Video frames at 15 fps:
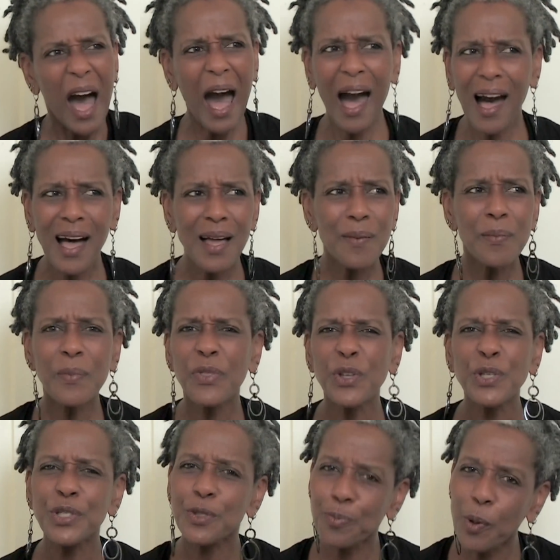I'm the
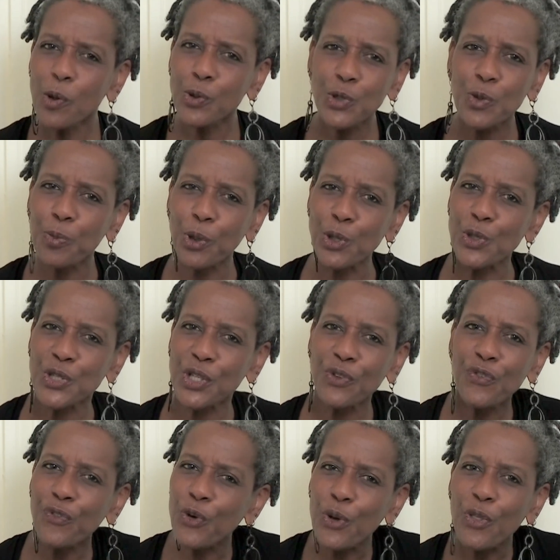
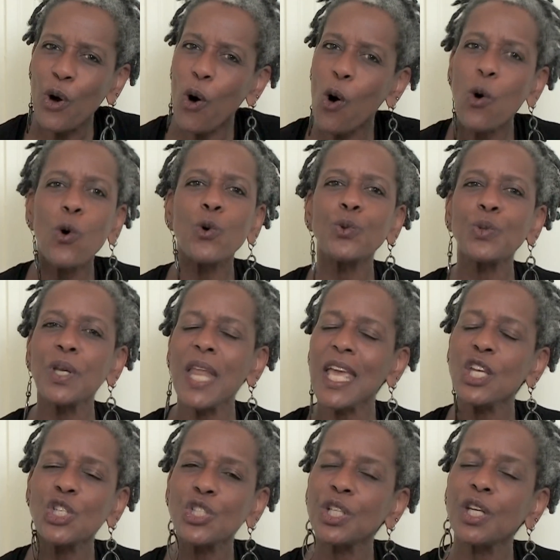spokesperson for the whole
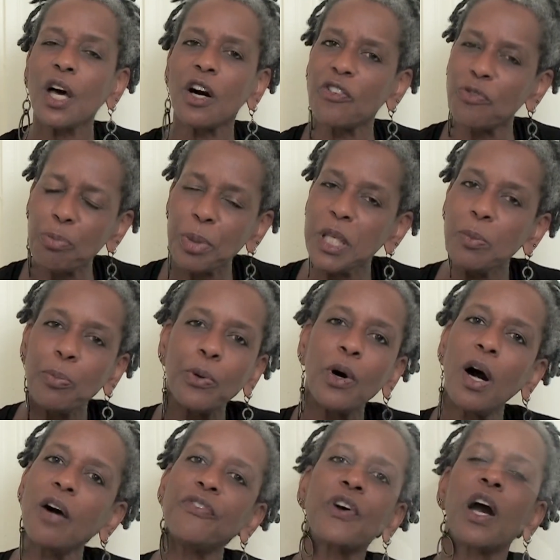nation of people
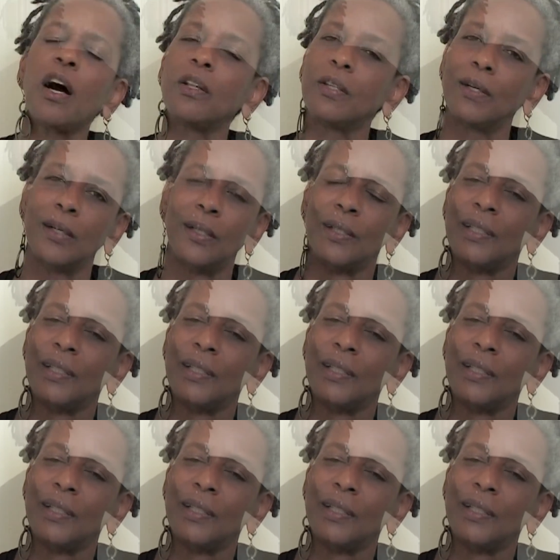of color.